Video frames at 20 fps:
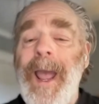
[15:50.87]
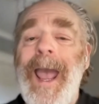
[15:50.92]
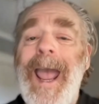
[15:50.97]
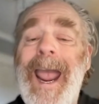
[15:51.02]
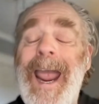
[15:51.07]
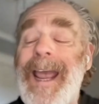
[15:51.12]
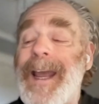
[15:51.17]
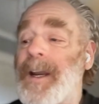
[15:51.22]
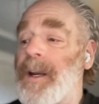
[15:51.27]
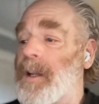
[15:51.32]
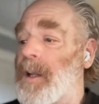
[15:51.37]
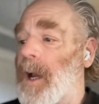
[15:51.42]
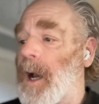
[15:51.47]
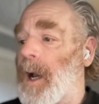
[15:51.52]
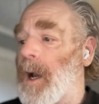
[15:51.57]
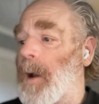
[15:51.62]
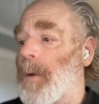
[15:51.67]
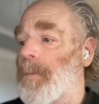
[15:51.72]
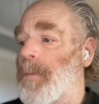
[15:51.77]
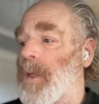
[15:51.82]
And
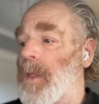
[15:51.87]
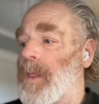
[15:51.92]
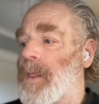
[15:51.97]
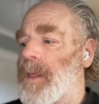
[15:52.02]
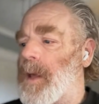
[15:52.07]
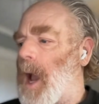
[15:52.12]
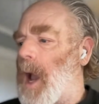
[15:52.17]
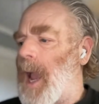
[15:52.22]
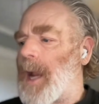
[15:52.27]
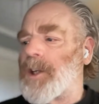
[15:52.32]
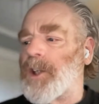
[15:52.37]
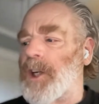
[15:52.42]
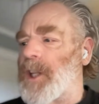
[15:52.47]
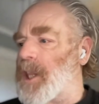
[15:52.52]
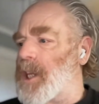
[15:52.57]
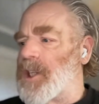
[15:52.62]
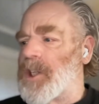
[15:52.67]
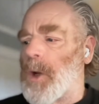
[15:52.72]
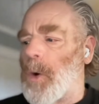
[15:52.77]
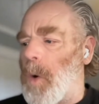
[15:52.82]
actually,
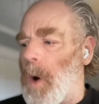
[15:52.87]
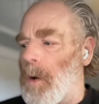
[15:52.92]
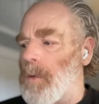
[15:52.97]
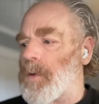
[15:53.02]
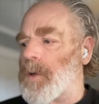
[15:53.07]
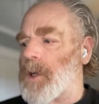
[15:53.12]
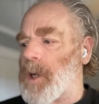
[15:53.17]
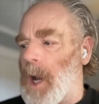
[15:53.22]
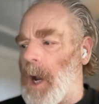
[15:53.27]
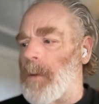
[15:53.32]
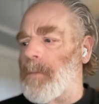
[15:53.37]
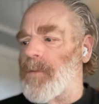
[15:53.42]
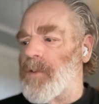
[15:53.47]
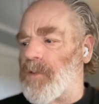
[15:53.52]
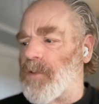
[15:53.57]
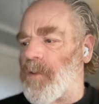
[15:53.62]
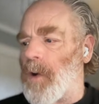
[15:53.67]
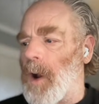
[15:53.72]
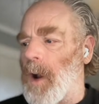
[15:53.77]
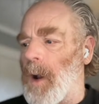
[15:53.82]
this quote comes
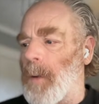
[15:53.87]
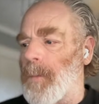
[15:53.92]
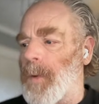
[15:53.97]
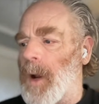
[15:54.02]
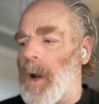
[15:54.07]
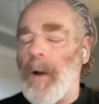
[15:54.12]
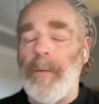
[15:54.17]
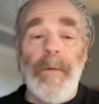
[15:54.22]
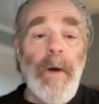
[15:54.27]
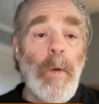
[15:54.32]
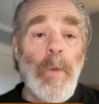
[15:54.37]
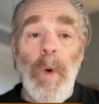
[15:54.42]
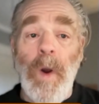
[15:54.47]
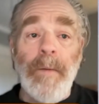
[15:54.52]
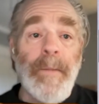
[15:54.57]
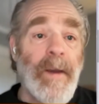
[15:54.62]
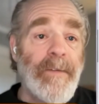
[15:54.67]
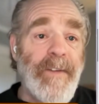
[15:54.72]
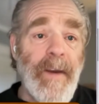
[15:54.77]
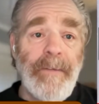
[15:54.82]
from one of
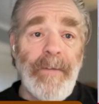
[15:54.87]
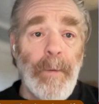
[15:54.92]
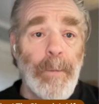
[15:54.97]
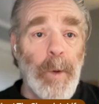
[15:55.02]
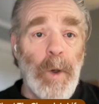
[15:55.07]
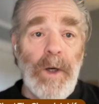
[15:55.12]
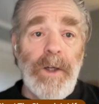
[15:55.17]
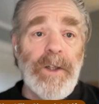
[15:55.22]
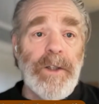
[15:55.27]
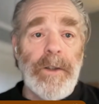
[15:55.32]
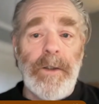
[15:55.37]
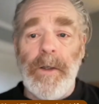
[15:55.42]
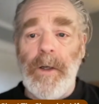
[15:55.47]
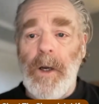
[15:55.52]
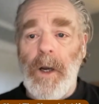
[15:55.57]
my favorite books